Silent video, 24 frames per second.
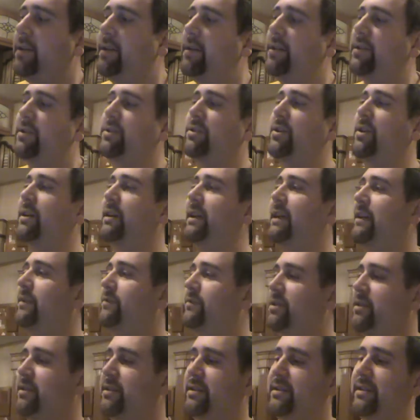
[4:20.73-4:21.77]
So I'm going to give
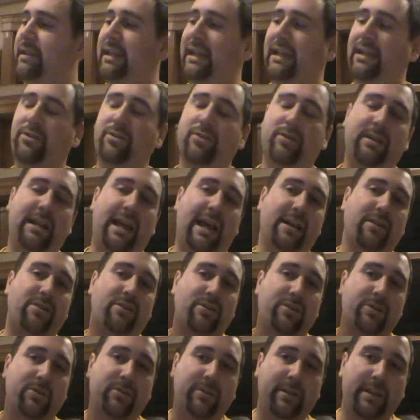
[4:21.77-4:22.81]
Justice League
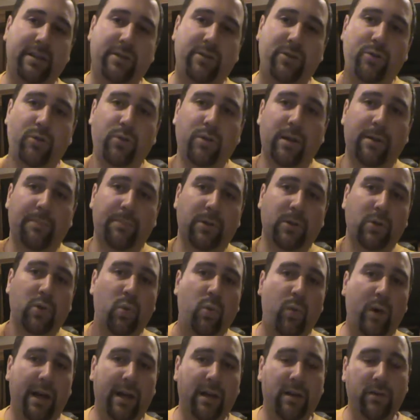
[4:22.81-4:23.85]
International issue number
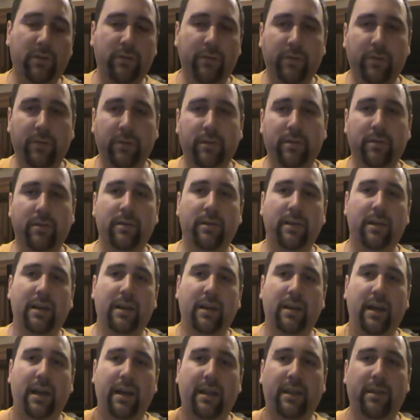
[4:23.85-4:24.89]
12
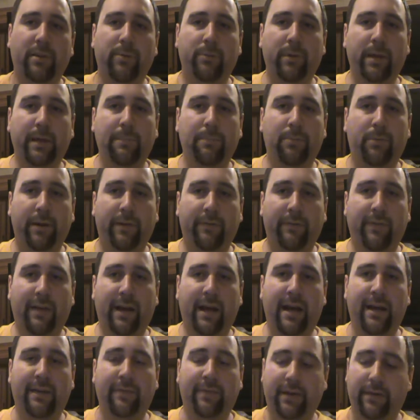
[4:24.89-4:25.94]
a
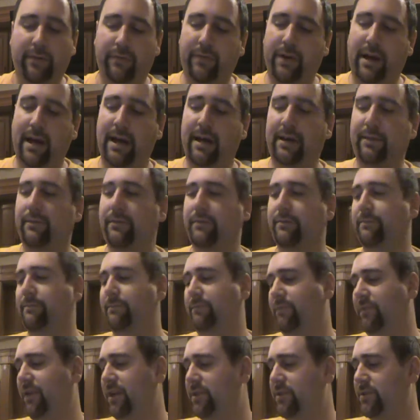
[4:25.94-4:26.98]
3.5 out of 5.
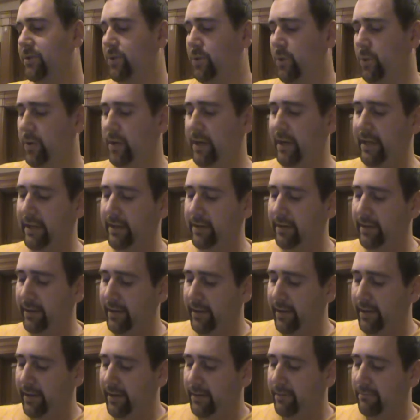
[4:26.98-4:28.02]
Fun story,
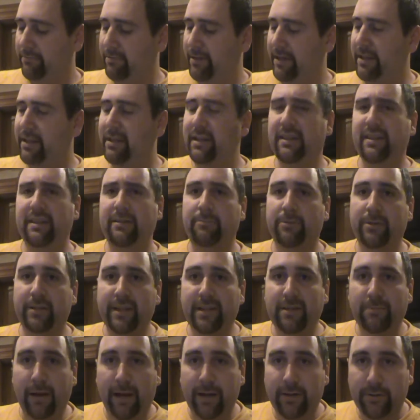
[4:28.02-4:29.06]
but nothing really
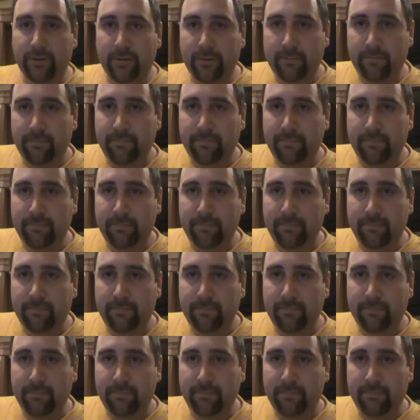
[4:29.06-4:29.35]
special.